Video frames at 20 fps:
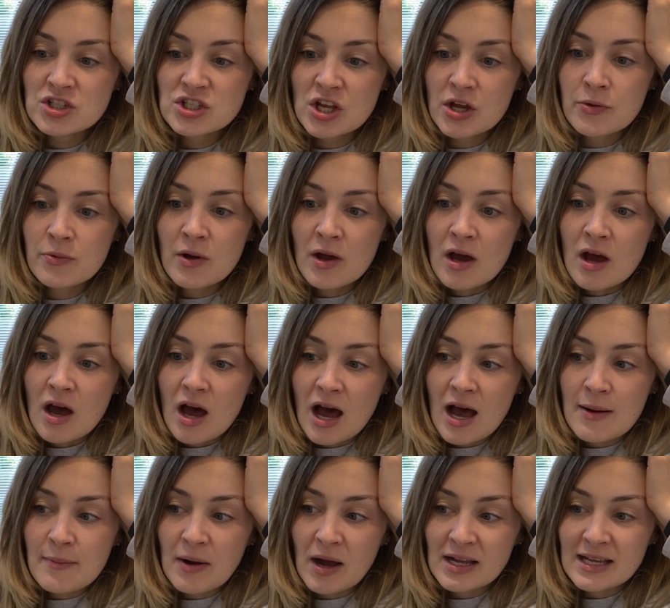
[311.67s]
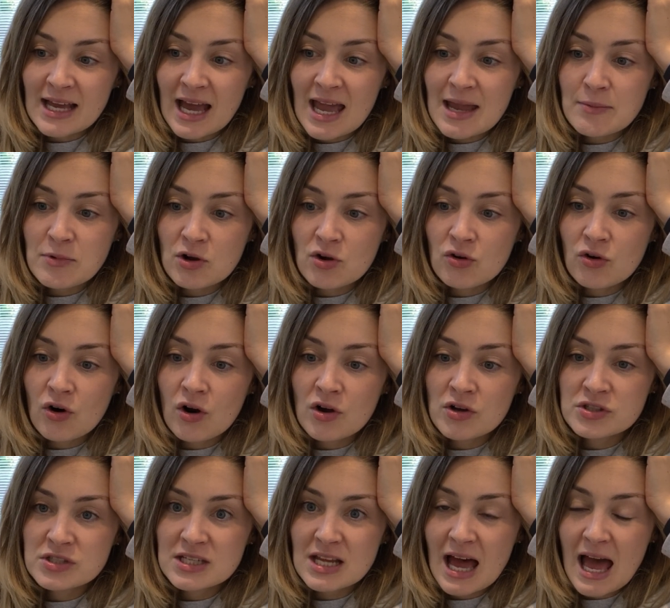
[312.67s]
So I came
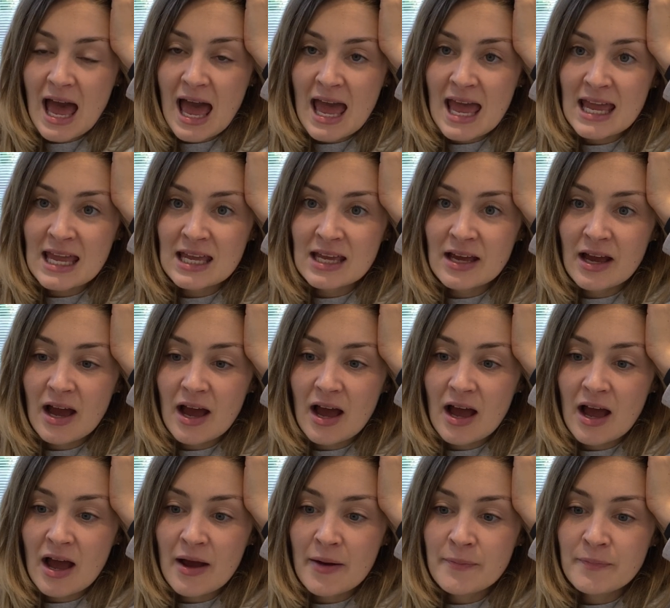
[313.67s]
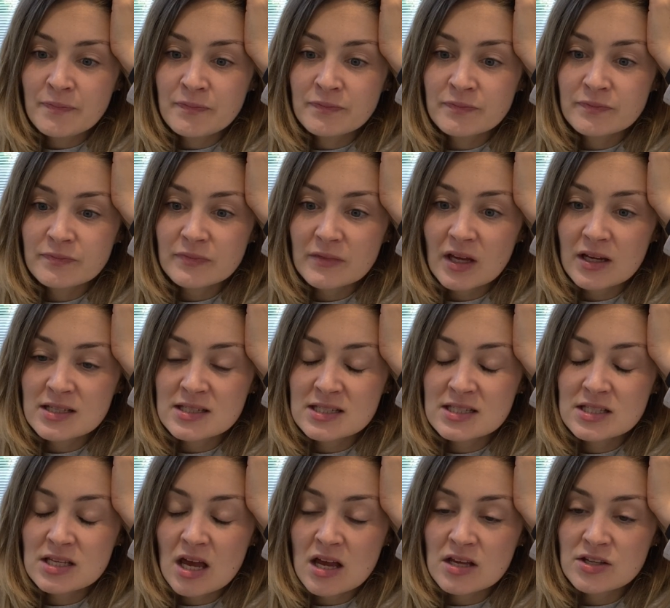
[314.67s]
across a
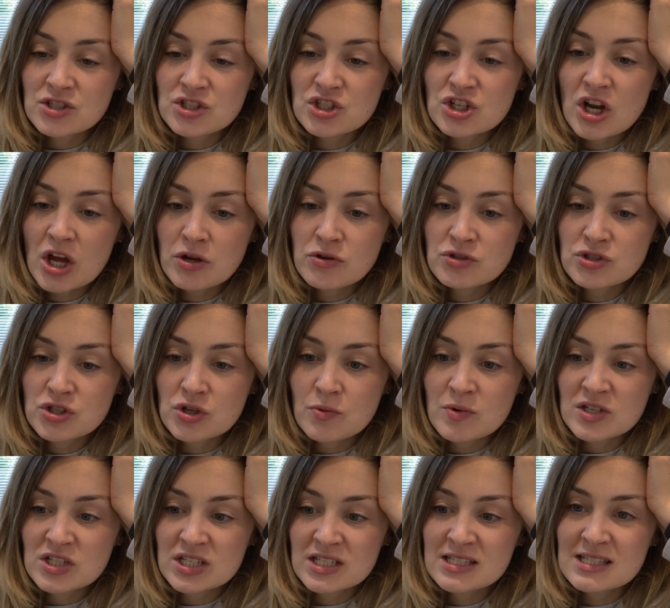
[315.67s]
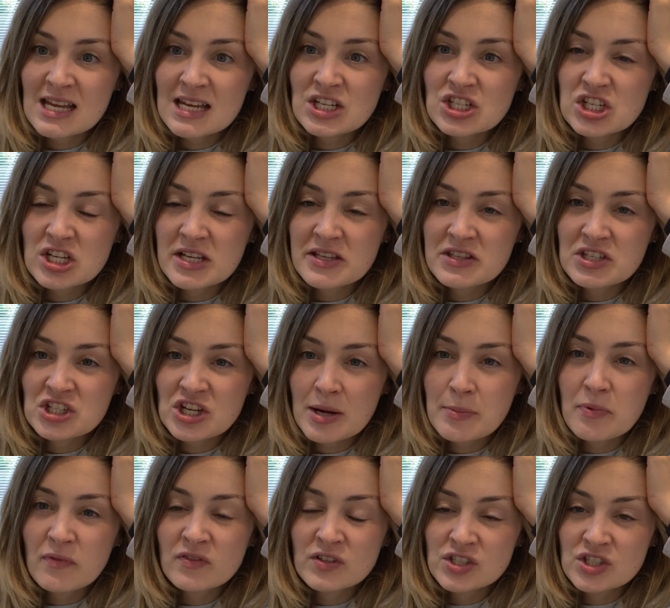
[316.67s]
snowsuit, which is essentially in the
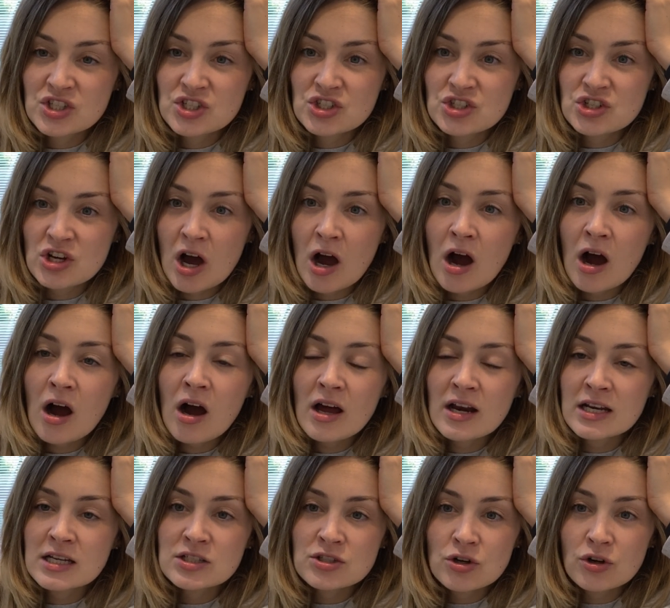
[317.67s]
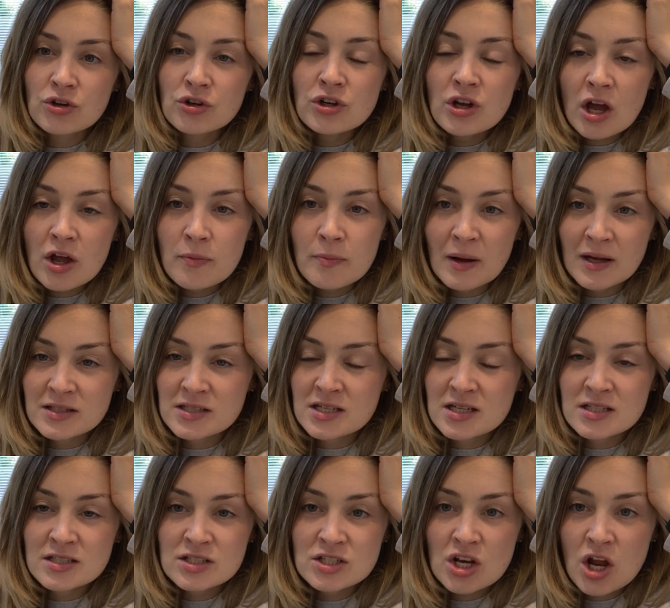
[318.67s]
shape of a star, and it's got no
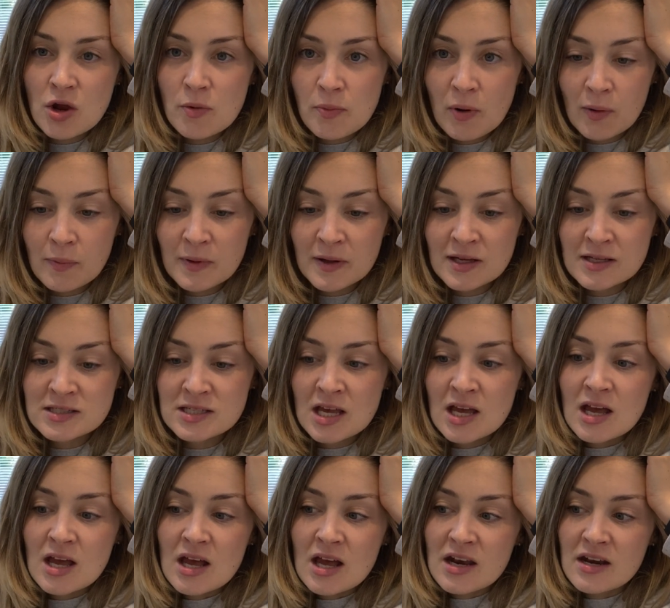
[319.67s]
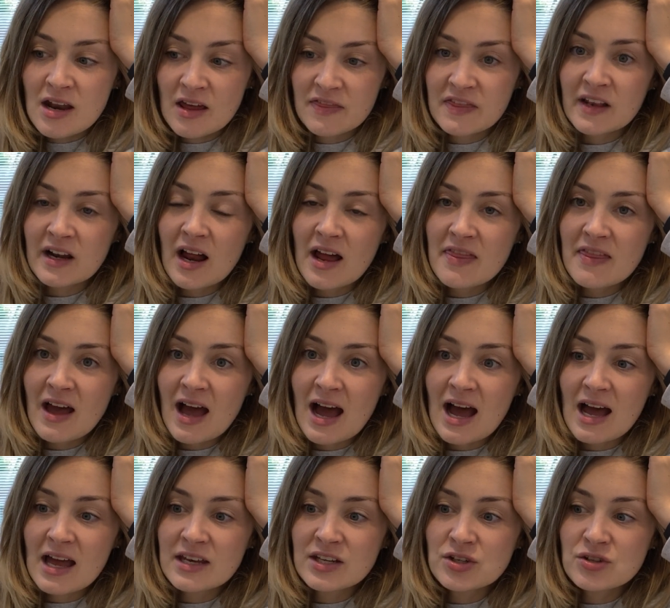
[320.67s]
buttons, no poppers, nothing like
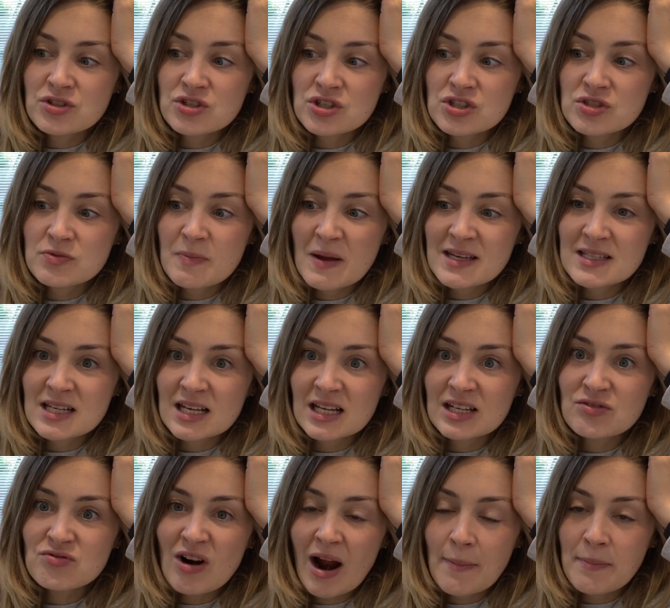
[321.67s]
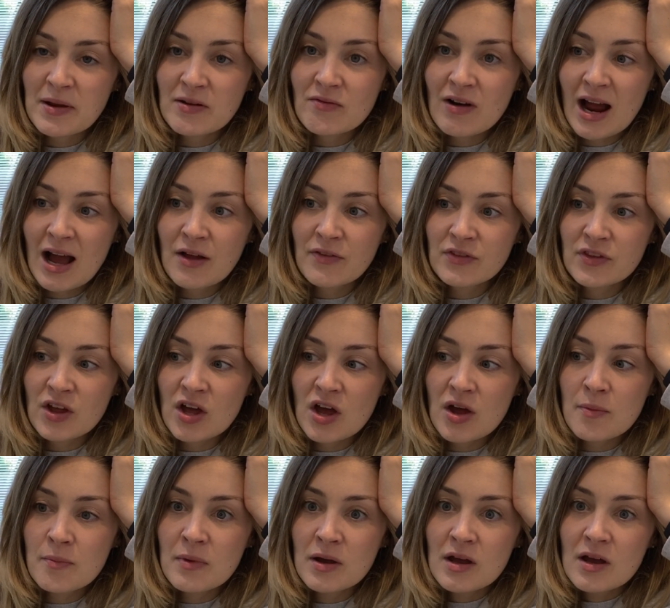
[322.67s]
that. And you just basically wrap it round
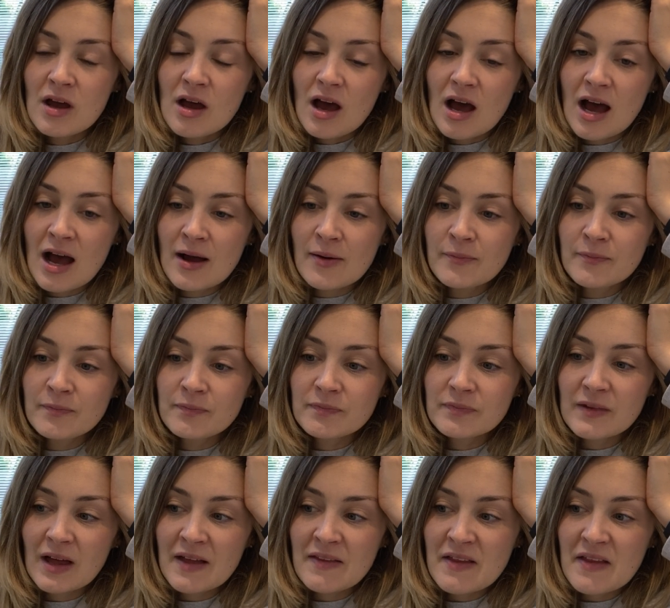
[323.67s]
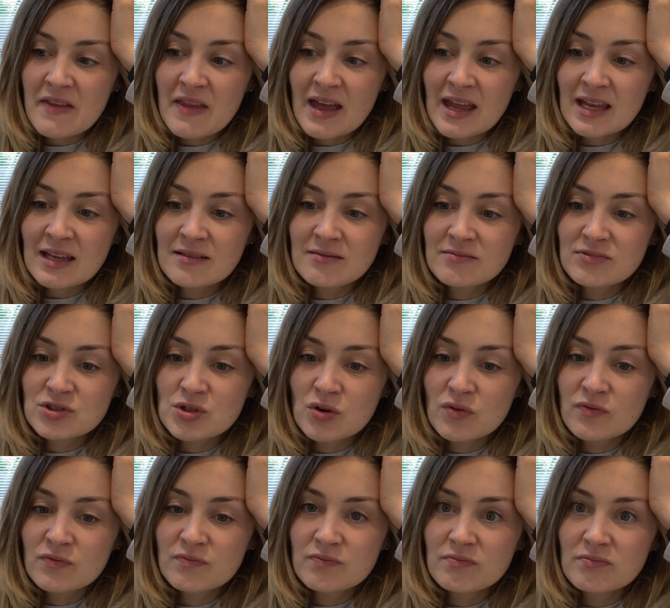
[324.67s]
them, and then they sort
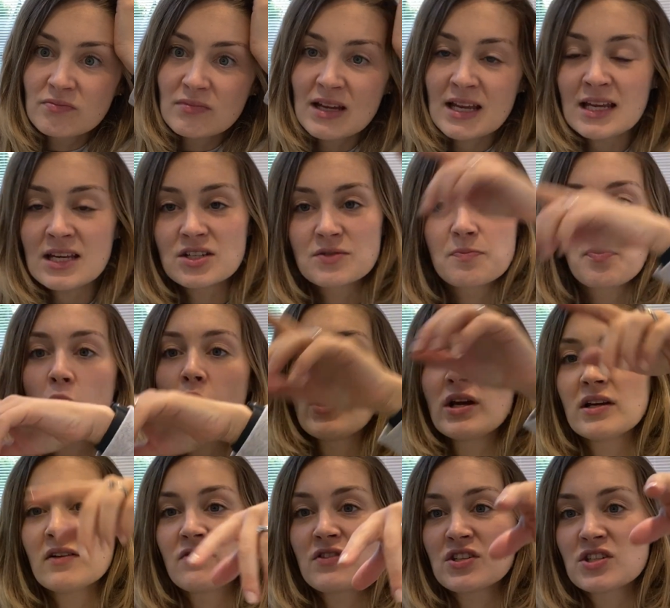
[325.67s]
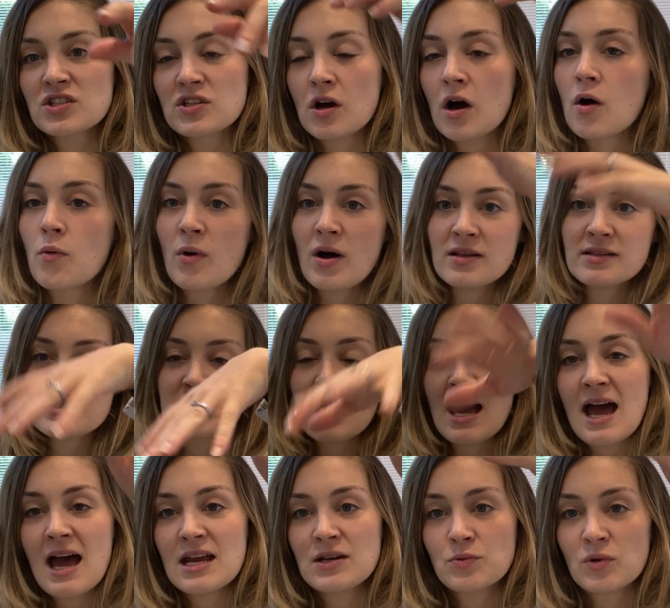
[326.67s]
of, each point of the star, one's the
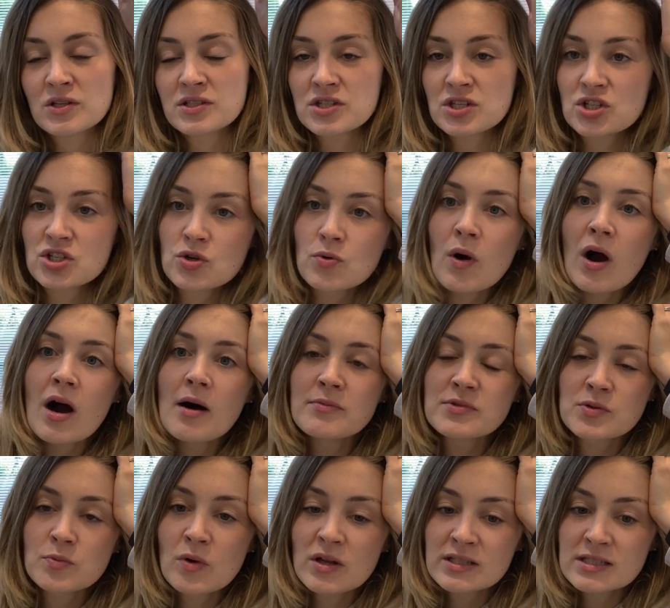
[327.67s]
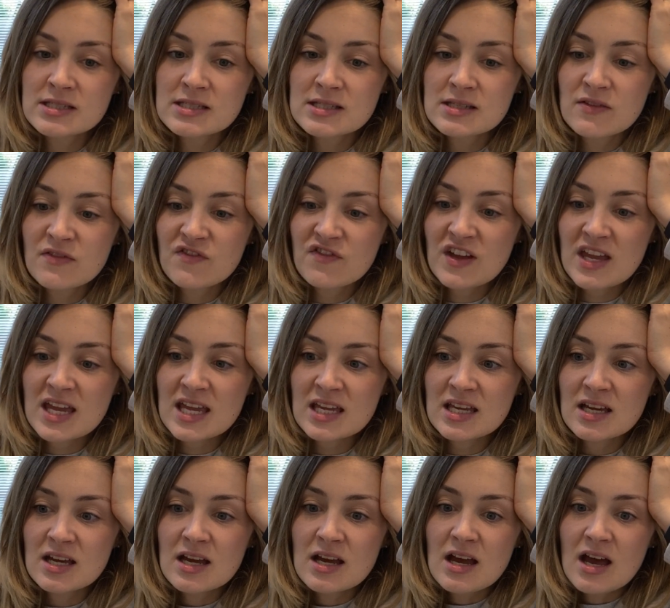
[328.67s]
head, one's the two arms, and one's the feet.